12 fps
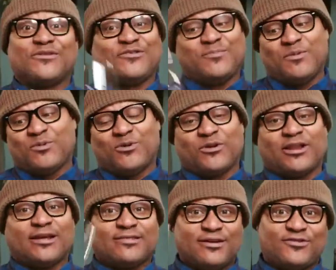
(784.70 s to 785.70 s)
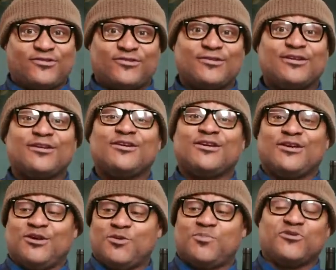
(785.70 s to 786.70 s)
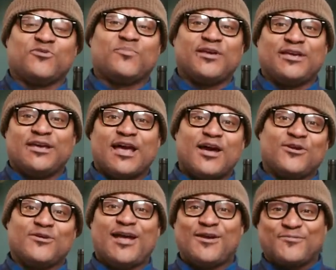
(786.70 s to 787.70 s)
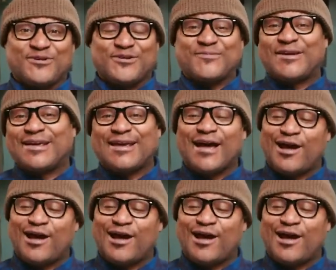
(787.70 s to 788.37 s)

You see people hold it like this. You can put your pinky out or not put your pinky